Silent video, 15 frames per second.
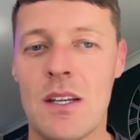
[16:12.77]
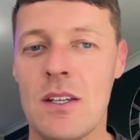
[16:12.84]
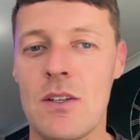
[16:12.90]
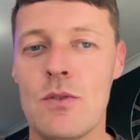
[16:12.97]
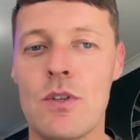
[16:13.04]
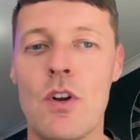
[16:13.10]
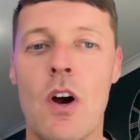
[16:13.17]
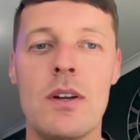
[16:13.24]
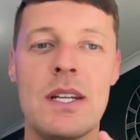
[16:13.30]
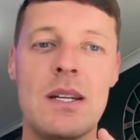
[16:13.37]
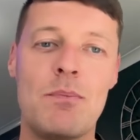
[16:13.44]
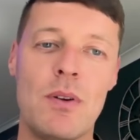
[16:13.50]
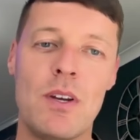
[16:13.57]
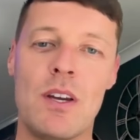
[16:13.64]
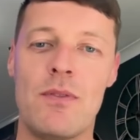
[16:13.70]
you do not
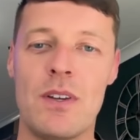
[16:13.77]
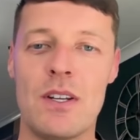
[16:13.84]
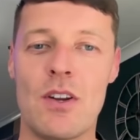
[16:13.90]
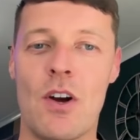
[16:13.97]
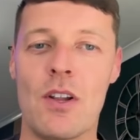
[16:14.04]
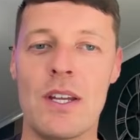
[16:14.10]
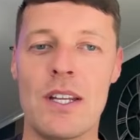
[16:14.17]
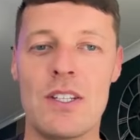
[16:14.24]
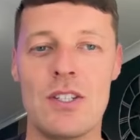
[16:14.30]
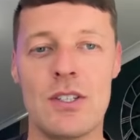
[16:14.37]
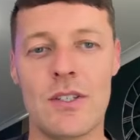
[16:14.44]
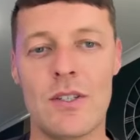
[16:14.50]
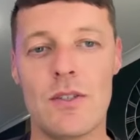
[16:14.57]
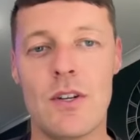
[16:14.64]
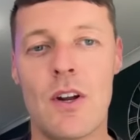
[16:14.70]
need perfect knowledge,
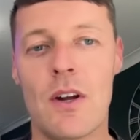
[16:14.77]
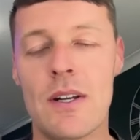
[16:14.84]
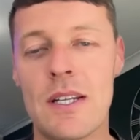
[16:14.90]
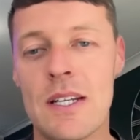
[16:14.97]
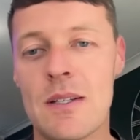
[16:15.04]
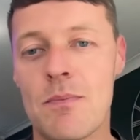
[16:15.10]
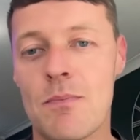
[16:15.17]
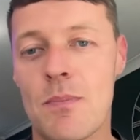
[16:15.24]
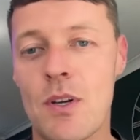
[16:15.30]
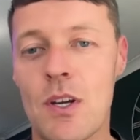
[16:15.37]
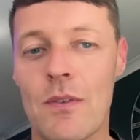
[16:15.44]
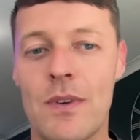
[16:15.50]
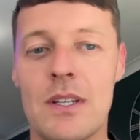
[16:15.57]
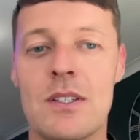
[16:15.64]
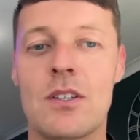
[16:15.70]
you do not need
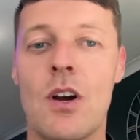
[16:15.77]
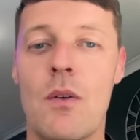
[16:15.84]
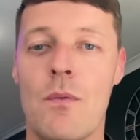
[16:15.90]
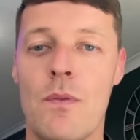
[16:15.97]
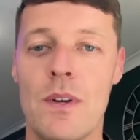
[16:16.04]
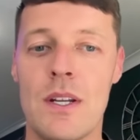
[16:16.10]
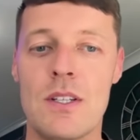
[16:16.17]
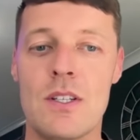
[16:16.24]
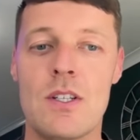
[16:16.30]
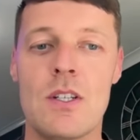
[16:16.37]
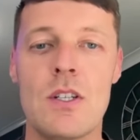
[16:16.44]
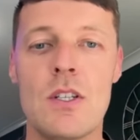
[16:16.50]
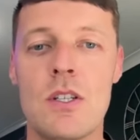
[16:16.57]
perfect confidence.